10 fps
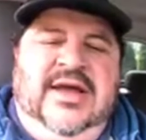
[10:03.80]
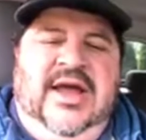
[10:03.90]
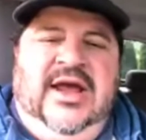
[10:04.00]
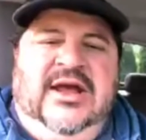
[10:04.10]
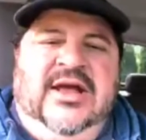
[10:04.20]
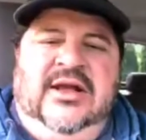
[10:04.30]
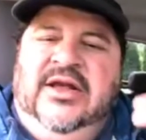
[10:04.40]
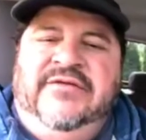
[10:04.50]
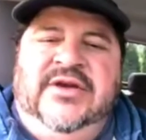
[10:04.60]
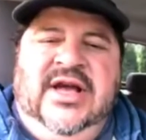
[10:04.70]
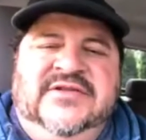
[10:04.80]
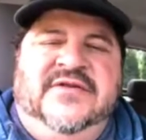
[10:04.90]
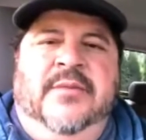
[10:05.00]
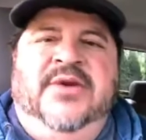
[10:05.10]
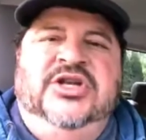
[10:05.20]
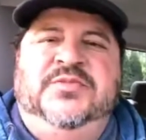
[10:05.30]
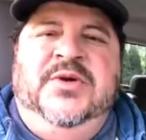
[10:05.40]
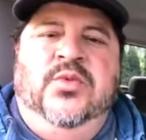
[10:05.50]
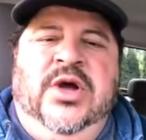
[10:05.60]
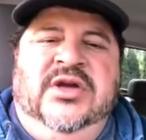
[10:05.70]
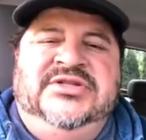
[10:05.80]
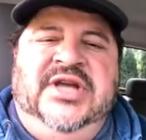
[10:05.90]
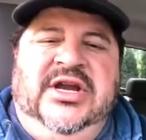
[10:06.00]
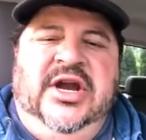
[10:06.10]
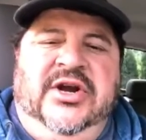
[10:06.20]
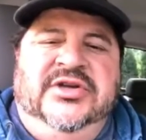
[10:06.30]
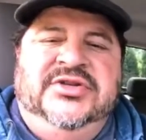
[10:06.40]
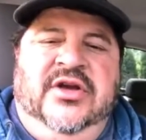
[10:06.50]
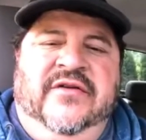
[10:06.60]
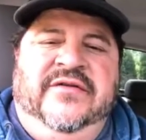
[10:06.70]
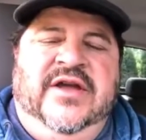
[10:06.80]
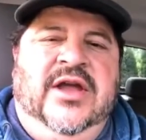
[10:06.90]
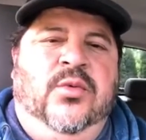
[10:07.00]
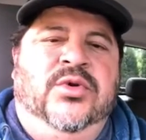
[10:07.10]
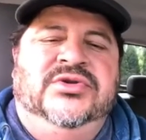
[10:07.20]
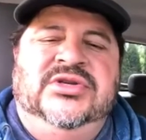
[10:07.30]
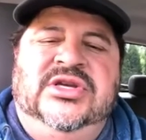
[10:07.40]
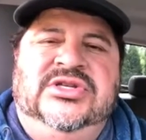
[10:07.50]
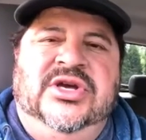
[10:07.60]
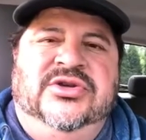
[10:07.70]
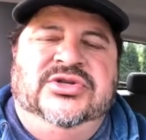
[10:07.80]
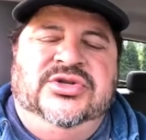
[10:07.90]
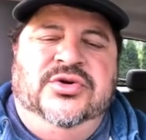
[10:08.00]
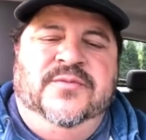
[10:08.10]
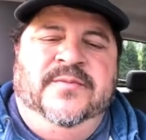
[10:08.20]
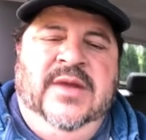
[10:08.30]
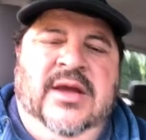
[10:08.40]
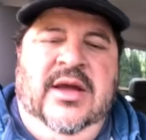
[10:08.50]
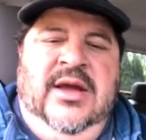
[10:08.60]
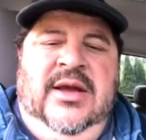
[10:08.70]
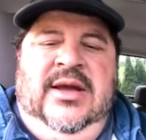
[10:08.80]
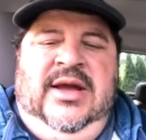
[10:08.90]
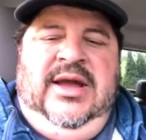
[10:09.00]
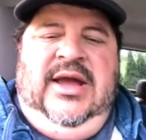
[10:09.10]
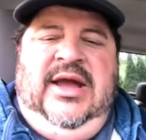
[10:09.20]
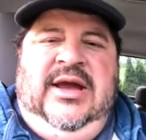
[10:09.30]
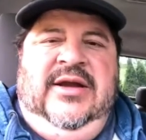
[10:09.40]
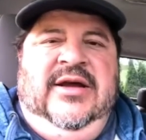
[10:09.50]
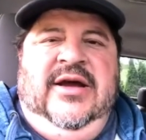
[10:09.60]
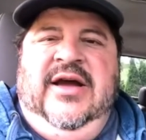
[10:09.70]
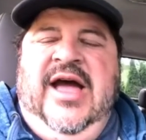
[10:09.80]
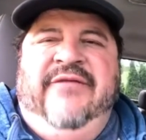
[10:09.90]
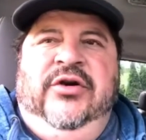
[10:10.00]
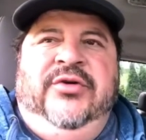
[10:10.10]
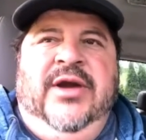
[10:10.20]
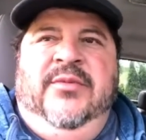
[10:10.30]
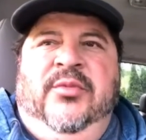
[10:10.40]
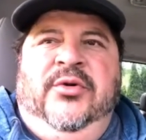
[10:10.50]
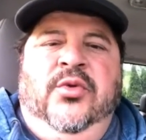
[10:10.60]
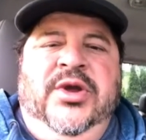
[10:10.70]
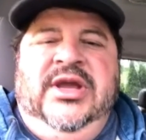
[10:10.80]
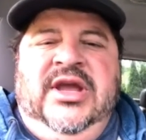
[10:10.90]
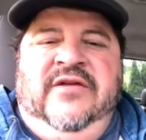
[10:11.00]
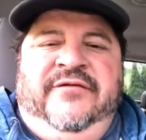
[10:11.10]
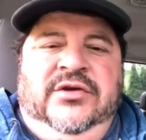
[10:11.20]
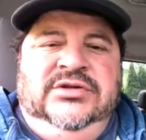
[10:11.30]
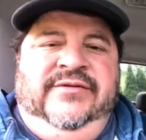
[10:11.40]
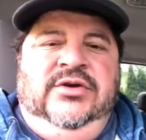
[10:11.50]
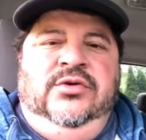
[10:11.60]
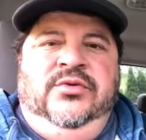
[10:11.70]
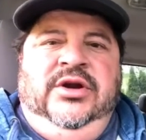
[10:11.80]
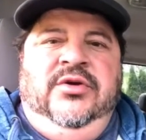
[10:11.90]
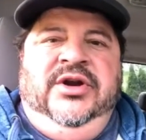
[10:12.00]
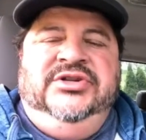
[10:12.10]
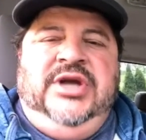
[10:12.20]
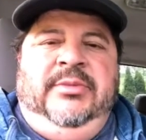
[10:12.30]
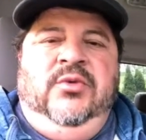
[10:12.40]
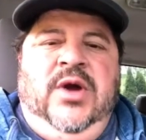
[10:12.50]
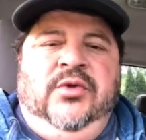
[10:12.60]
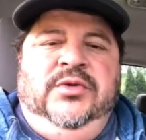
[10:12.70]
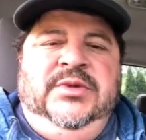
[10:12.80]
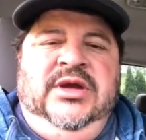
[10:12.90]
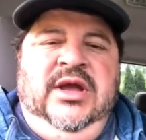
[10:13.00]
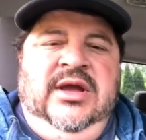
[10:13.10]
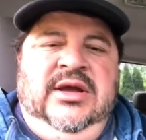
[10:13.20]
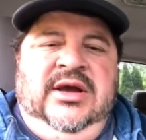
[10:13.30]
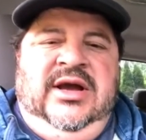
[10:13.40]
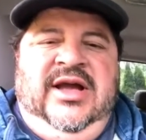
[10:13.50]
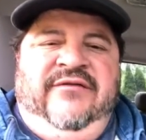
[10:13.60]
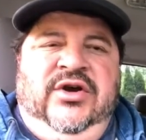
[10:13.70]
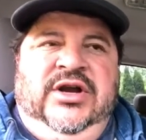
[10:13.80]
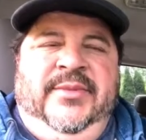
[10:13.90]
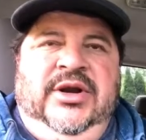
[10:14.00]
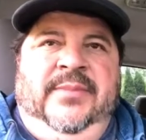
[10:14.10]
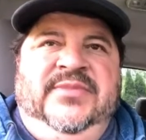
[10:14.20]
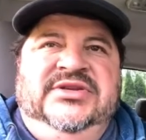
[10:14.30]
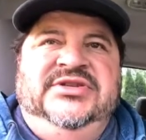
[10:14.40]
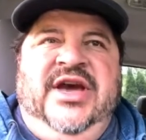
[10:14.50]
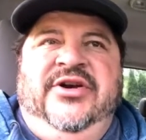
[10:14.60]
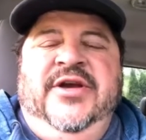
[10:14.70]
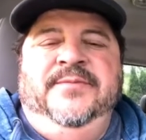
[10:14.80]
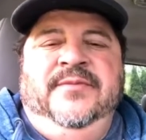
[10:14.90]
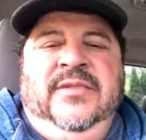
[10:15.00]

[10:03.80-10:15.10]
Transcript: And uh, love you guys very much. Be well. Take care of yourselves. And we'll see each other soon. And uh, have a great Memorial Weekend. And for those of you who want to go on a shaman walk with me, I have one coming up this Saturday